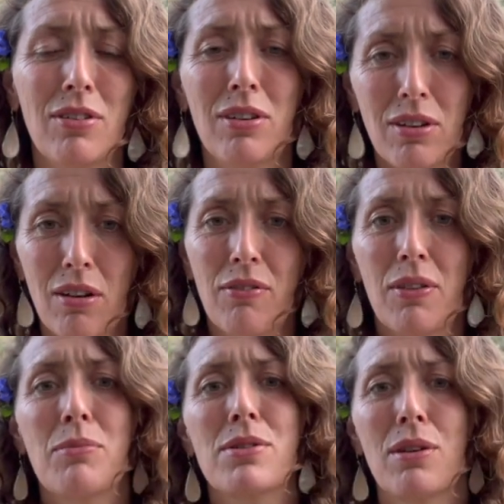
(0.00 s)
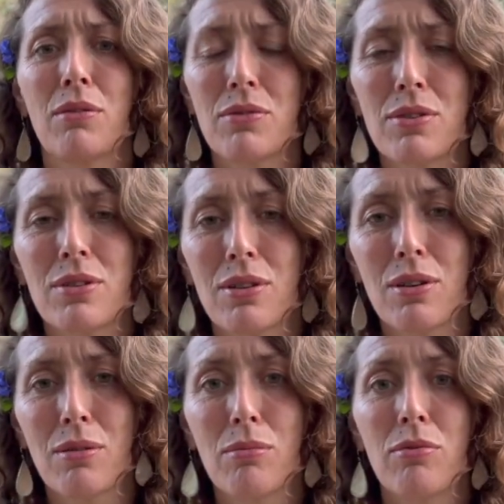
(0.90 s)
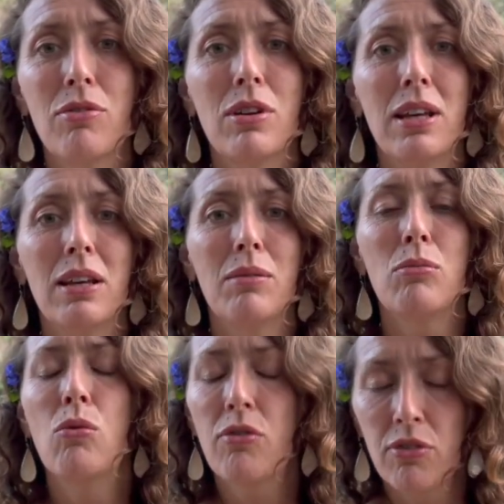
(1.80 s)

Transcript: and love themselves fully, more